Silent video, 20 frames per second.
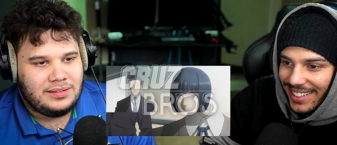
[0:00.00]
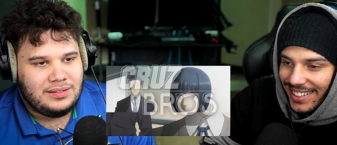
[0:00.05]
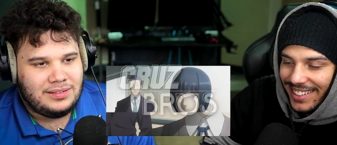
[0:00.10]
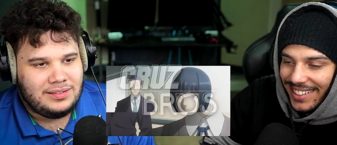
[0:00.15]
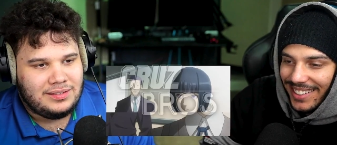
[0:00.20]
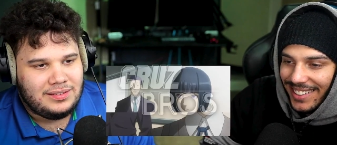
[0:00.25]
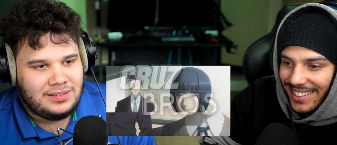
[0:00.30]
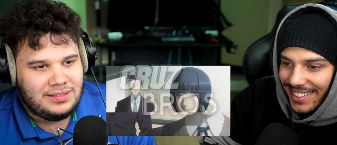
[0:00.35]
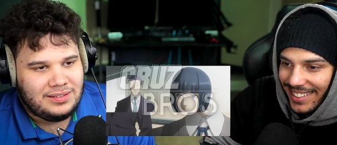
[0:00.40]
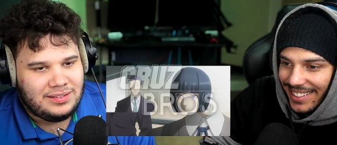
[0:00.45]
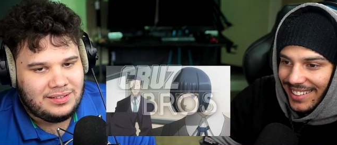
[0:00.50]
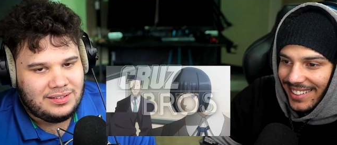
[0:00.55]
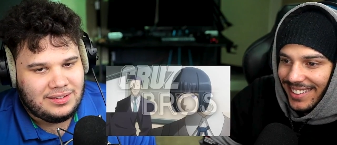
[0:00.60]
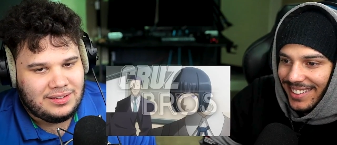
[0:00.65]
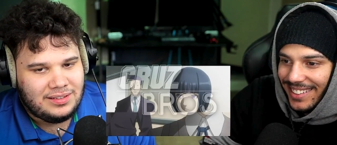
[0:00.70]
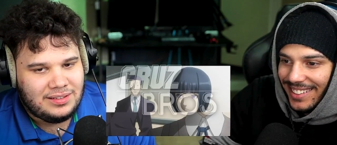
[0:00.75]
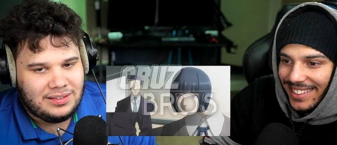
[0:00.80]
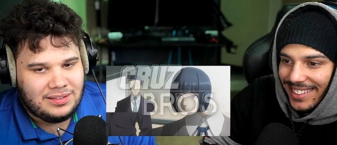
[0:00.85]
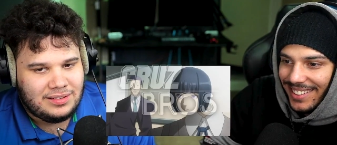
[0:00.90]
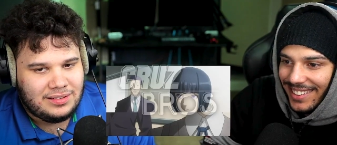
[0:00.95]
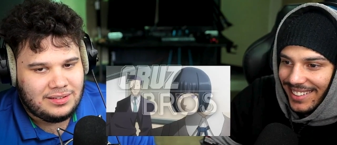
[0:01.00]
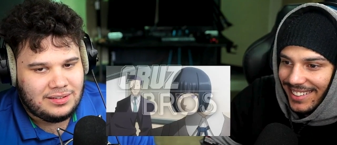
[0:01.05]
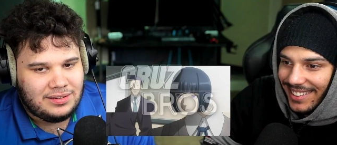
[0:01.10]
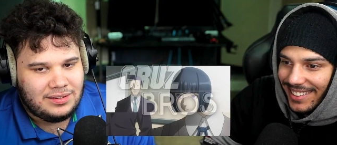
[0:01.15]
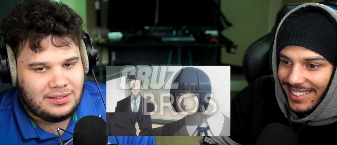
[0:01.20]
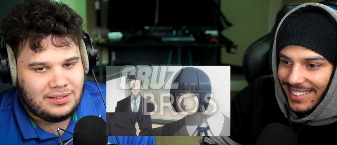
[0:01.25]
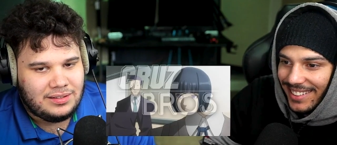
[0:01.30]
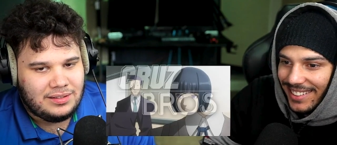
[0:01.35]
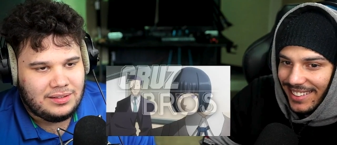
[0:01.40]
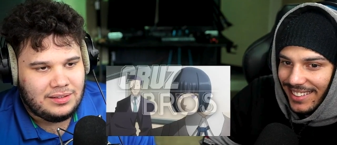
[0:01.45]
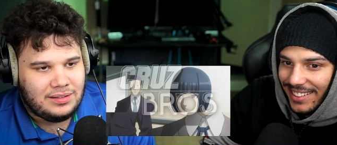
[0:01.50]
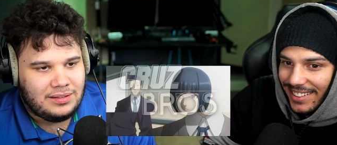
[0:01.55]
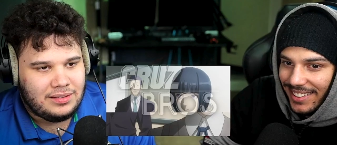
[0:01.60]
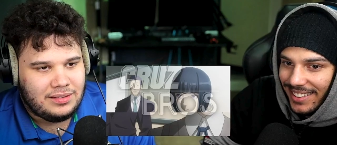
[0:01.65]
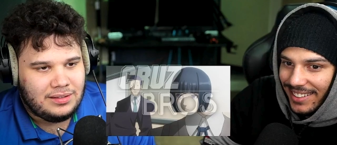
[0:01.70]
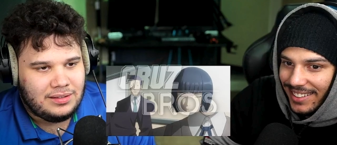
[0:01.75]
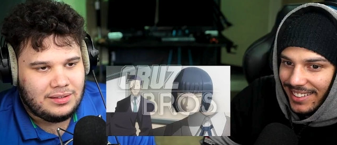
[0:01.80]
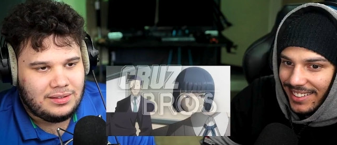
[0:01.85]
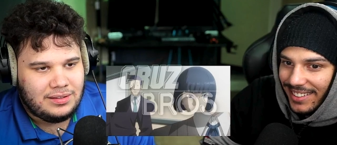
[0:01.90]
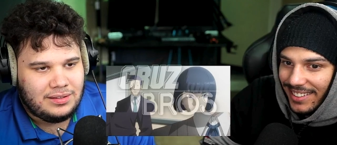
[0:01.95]

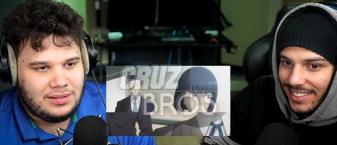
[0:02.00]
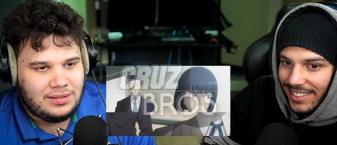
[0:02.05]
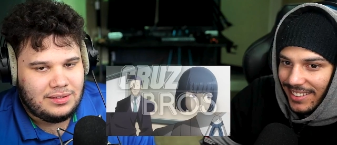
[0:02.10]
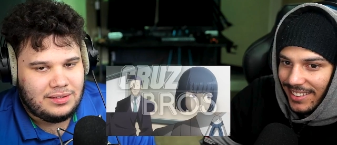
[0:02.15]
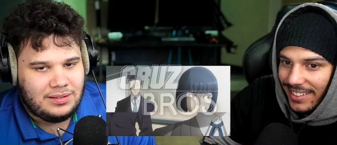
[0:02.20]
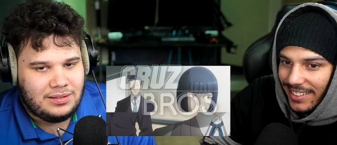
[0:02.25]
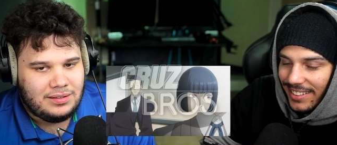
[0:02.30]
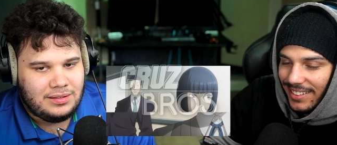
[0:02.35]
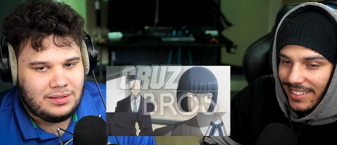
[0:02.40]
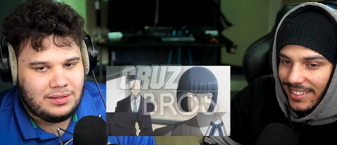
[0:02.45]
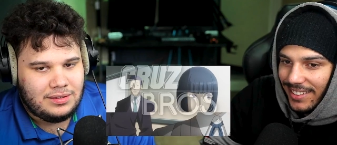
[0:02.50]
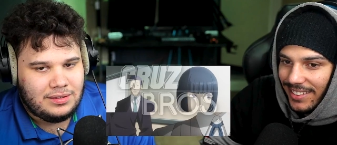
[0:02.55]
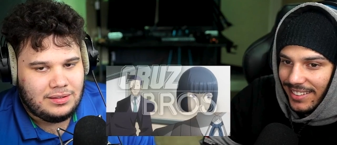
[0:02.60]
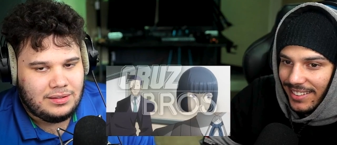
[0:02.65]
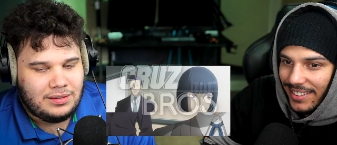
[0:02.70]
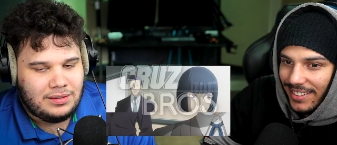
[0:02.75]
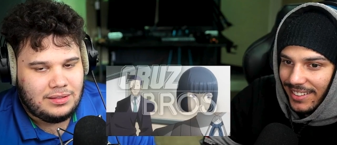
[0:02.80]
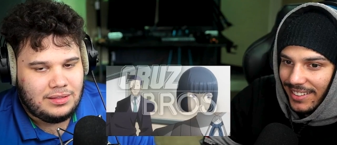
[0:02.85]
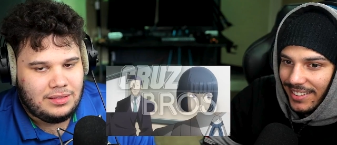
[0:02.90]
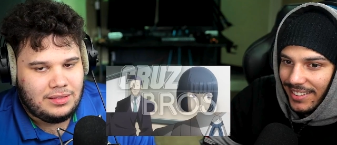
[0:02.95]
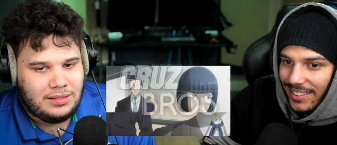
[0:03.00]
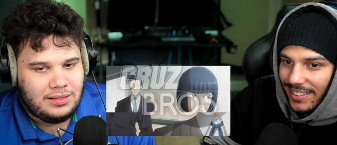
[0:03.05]
Nothing is said.